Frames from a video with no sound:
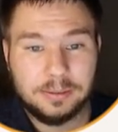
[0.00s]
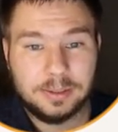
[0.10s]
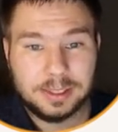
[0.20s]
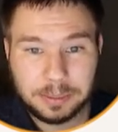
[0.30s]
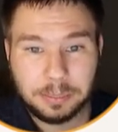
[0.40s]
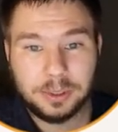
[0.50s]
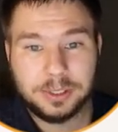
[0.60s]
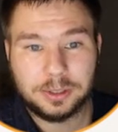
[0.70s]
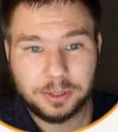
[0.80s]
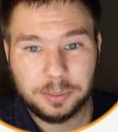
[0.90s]
simple
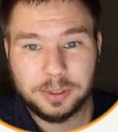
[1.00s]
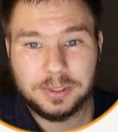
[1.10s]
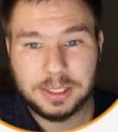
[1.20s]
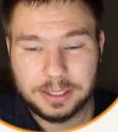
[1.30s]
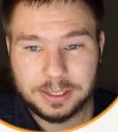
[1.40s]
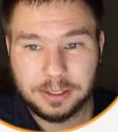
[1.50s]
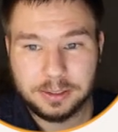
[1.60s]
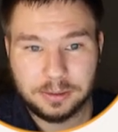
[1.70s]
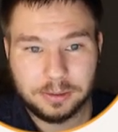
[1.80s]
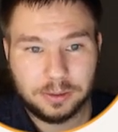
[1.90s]
descriptive
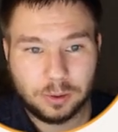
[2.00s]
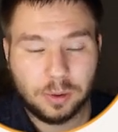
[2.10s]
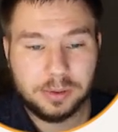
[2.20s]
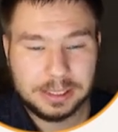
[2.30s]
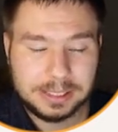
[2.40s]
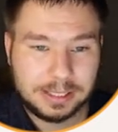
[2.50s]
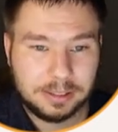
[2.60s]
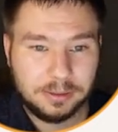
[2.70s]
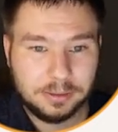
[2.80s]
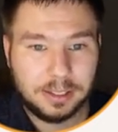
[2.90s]
statistics over the
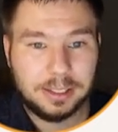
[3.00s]
data